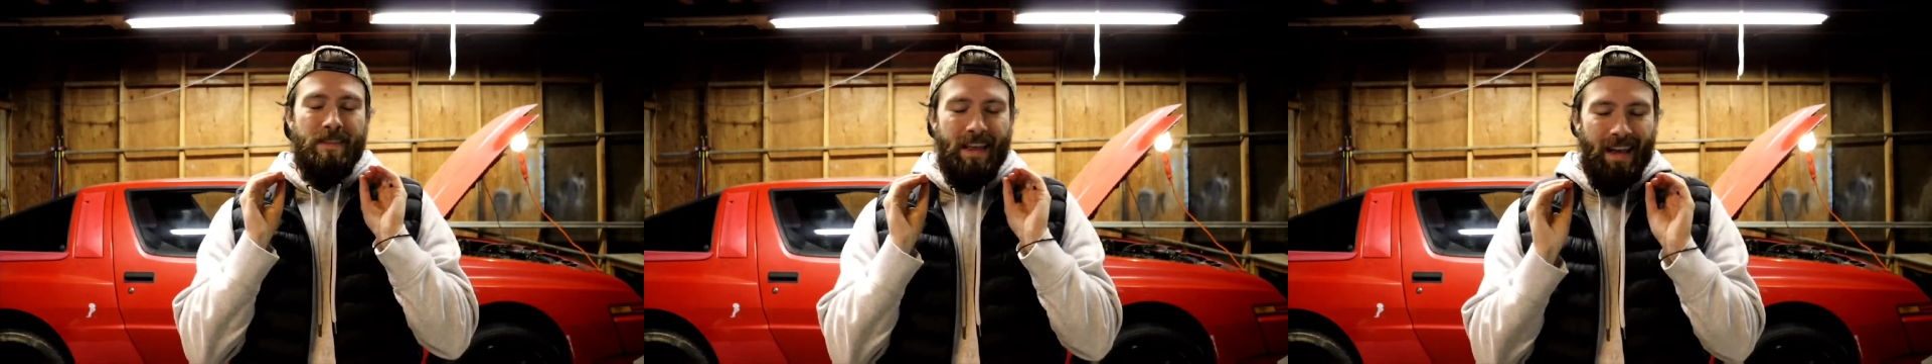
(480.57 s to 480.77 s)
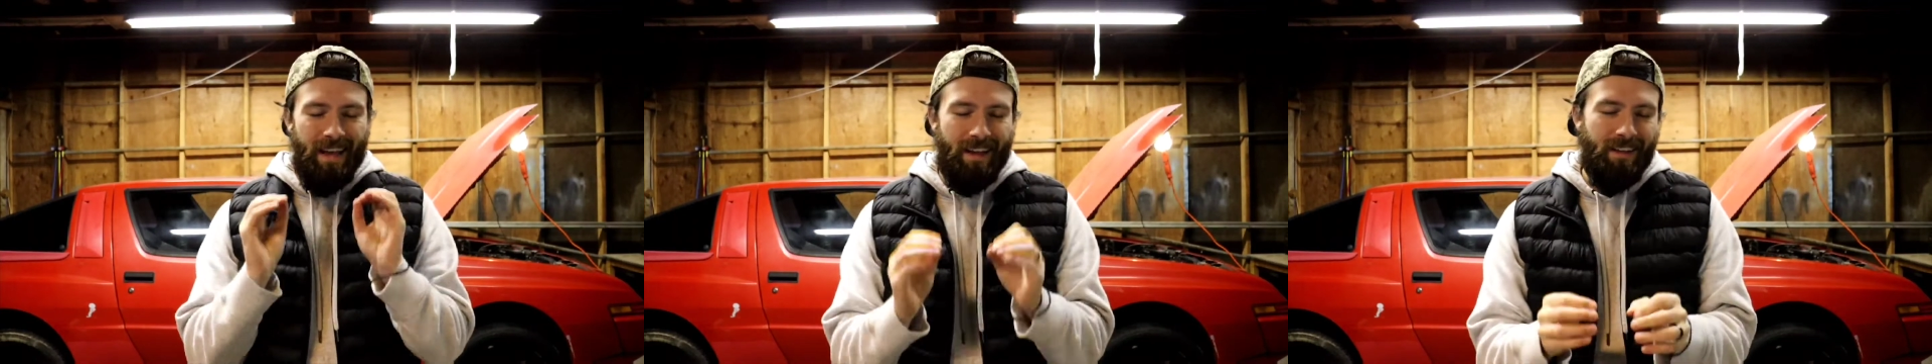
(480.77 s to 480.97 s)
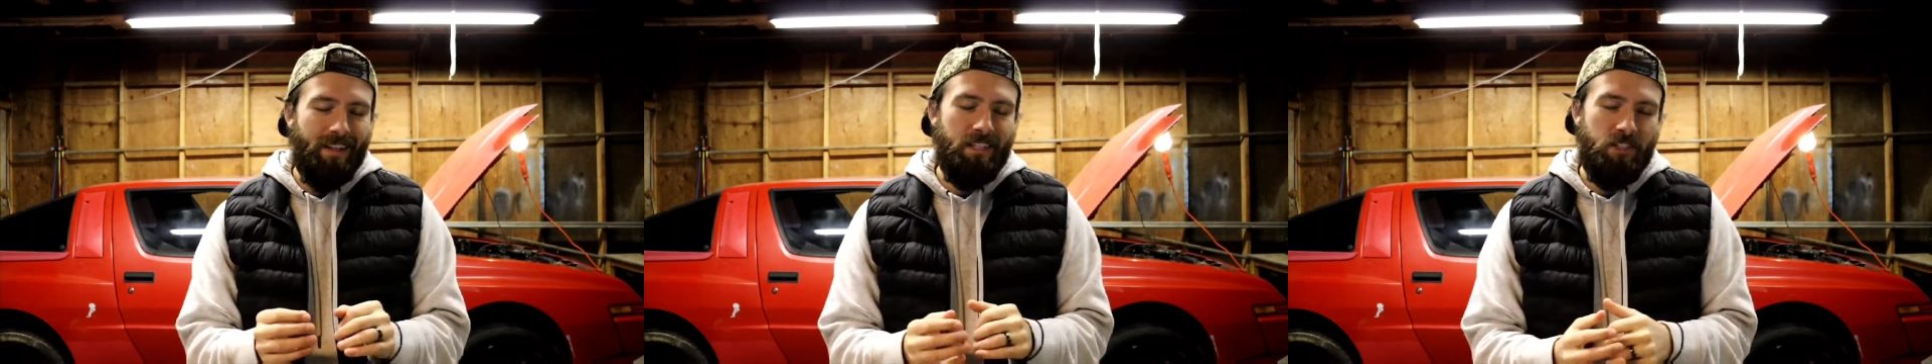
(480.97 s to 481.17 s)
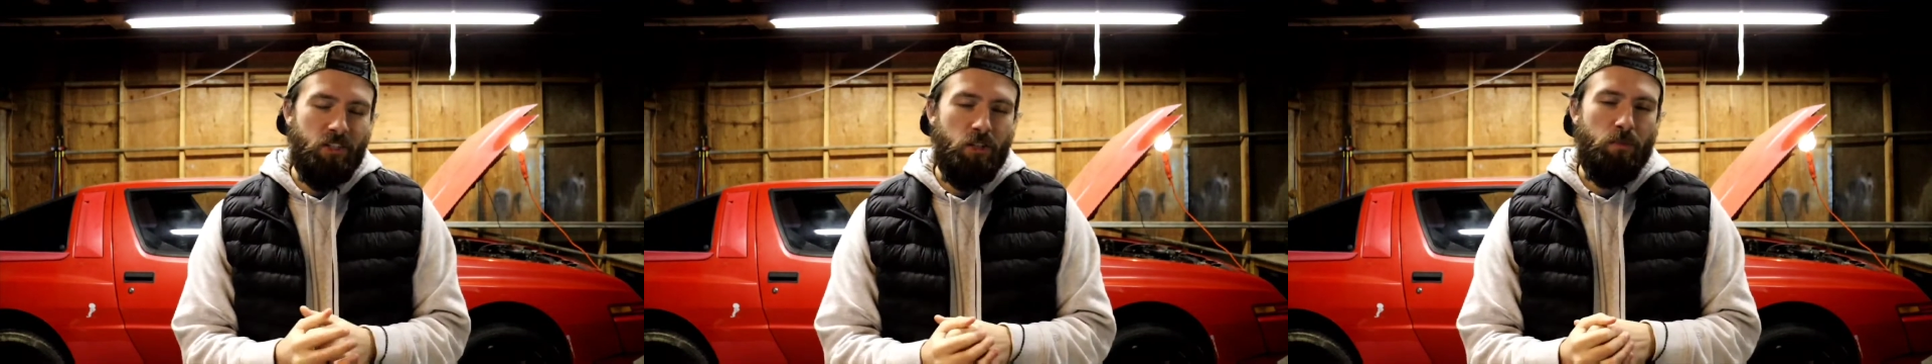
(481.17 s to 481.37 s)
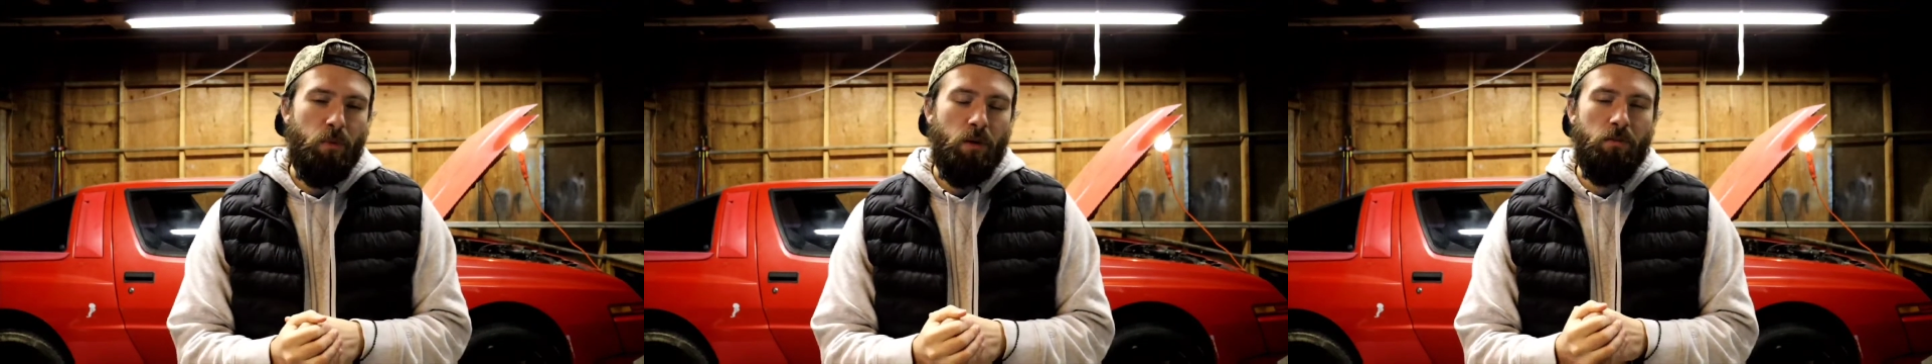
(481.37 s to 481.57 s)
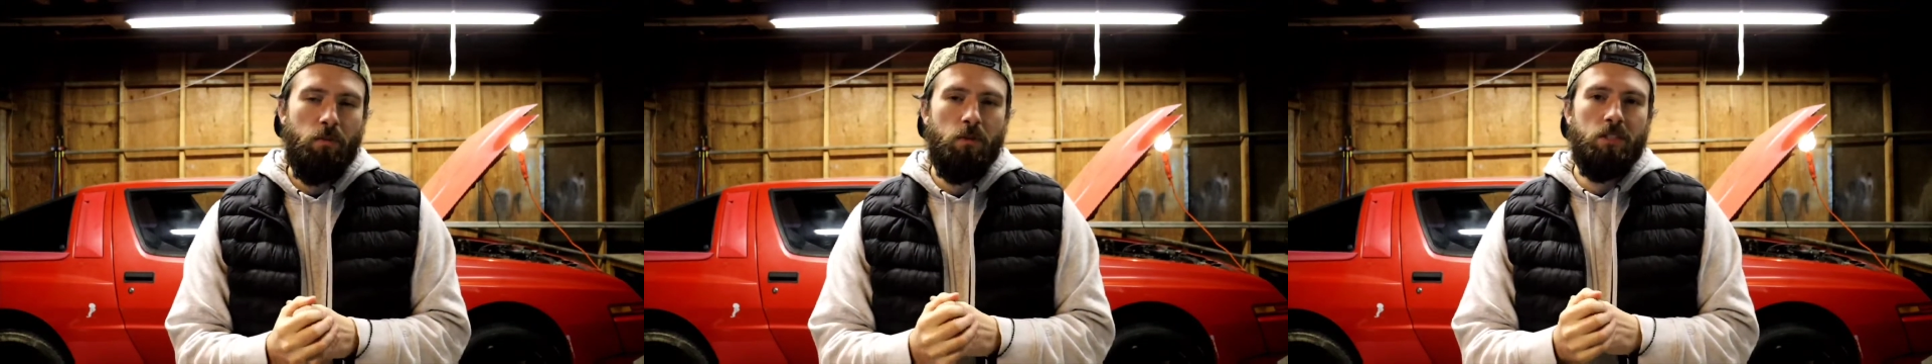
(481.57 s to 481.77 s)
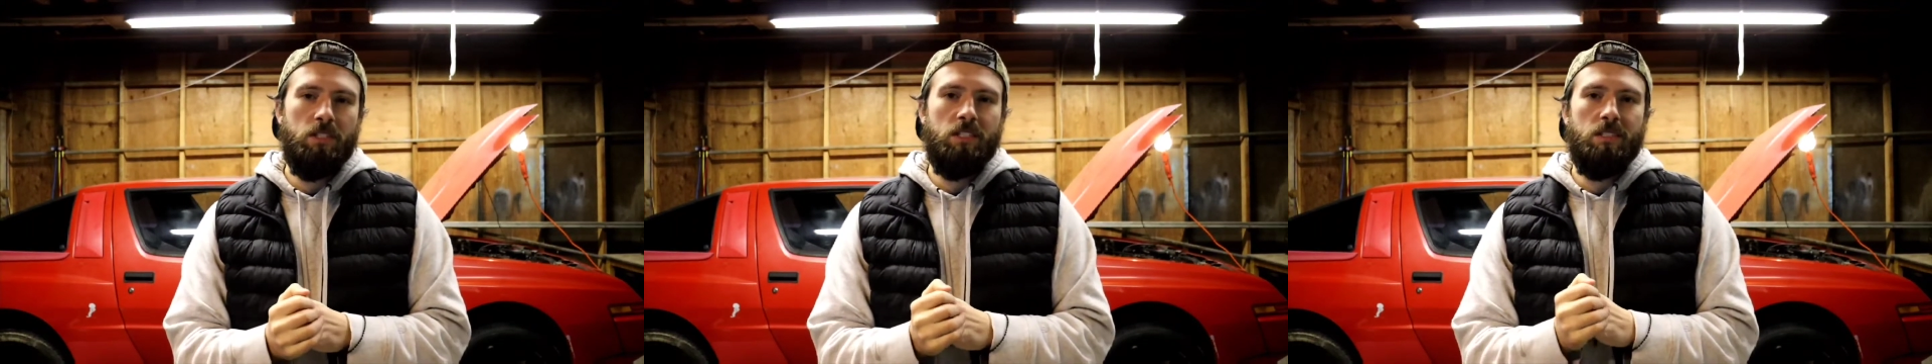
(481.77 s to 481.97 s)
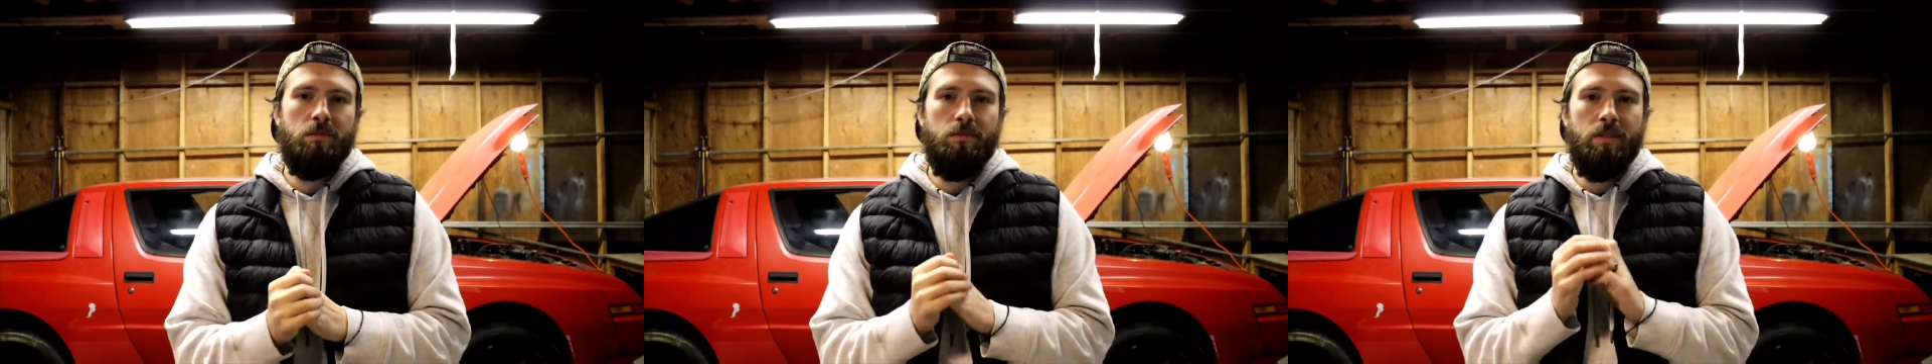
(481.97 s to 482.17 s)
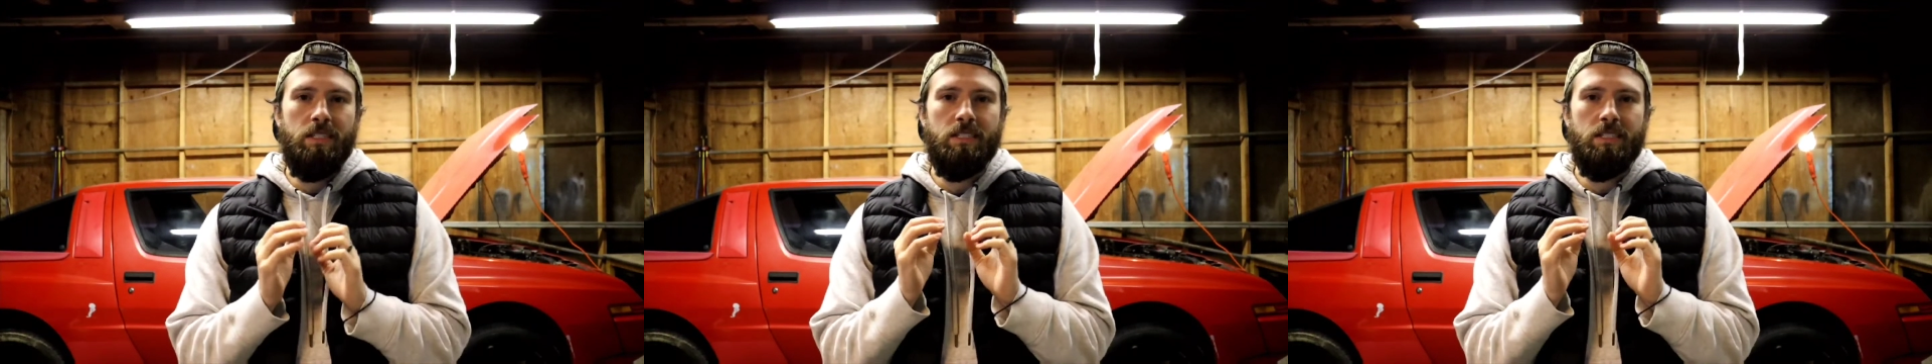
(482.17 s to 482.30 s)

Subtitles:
that LH 2.4 system